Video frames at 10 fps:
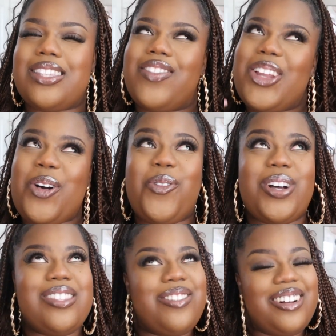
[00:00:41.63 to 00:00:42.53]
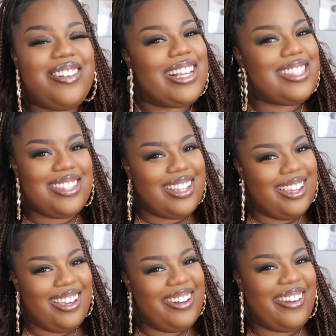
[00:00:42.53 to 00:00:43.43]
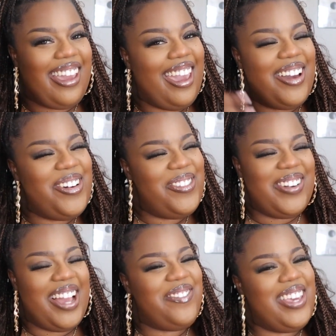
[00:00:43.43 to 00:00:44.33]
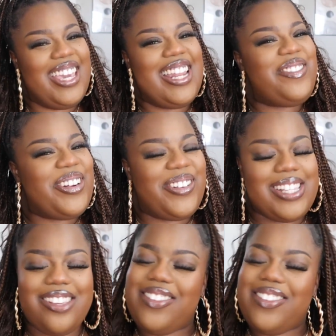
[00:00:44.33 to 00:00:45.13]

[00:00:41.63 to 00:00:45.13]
video was requested, okay? Oh, not me getting requested